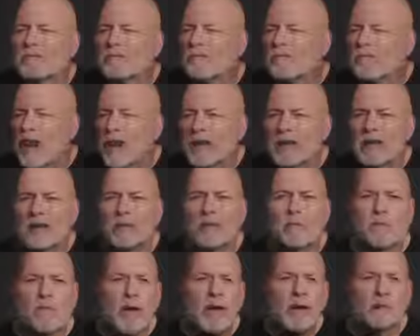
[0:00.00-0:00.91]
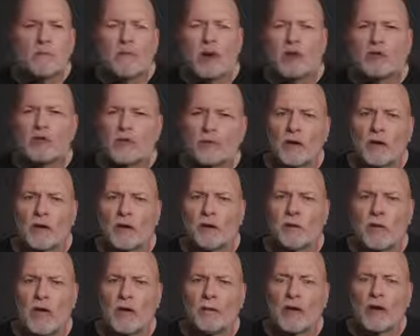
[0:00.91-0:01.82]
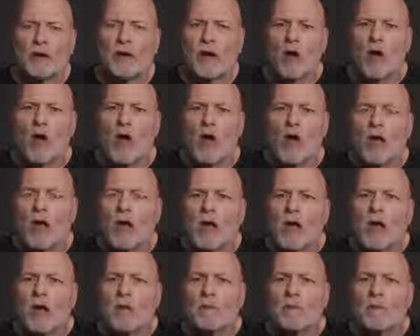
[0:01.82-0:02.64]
ready to make much of a commitment at all,